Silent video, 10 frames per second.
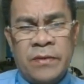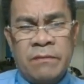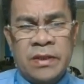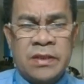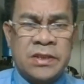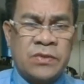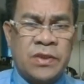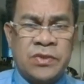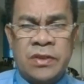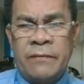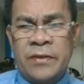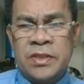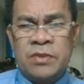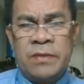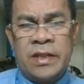meter squared. So therefore, it
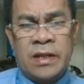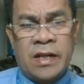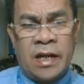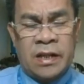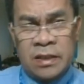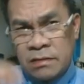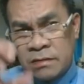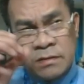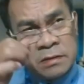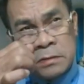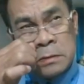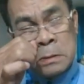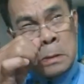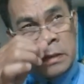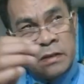should be the current
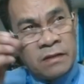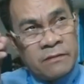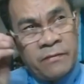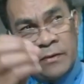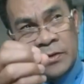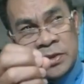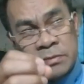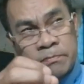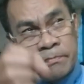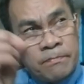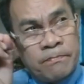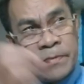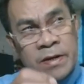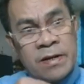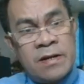that flows
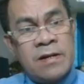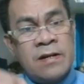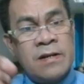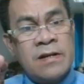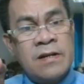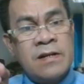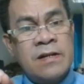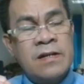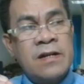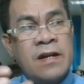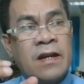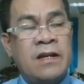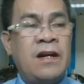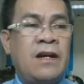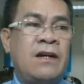per
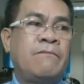area.